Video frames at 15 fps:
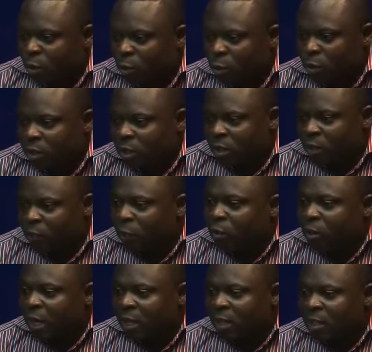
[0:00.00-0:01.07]
you see civil
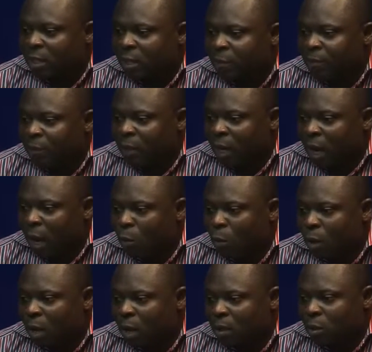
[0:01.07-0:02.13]
society, our
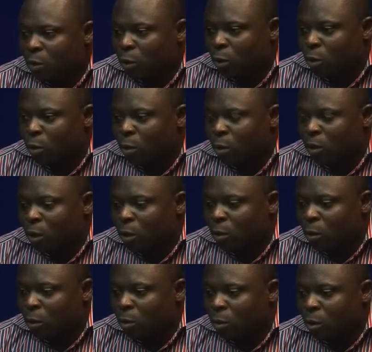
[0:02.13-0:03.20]
workers going
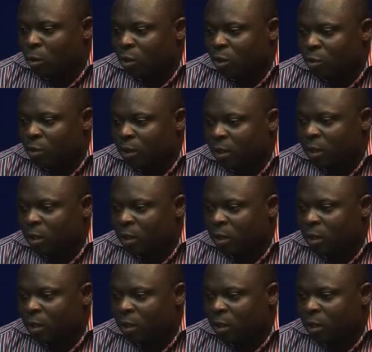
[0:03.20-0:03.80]
on the street to